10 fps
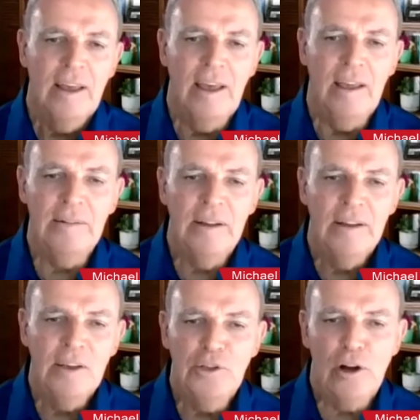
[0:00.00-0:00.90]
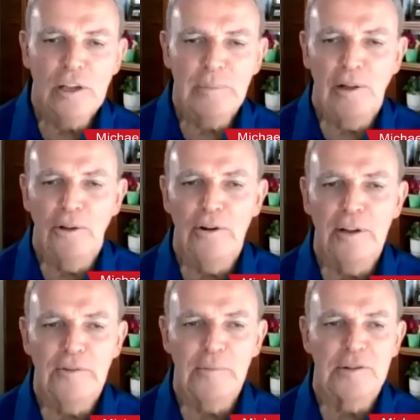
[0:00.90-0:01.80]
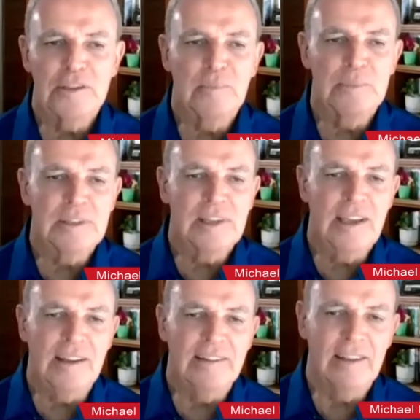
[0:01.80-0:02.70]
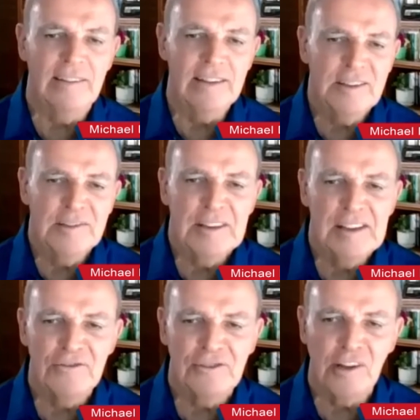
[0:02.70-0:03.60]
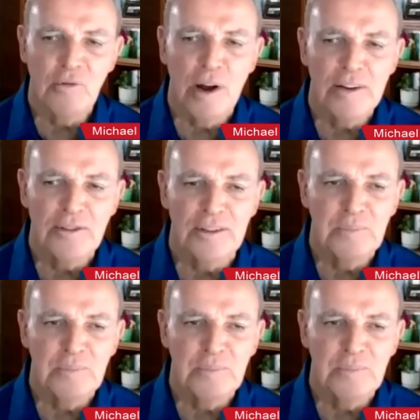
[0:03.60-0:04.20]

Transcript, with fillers: And you talk about learning from your mistakes, and this is an interesting question.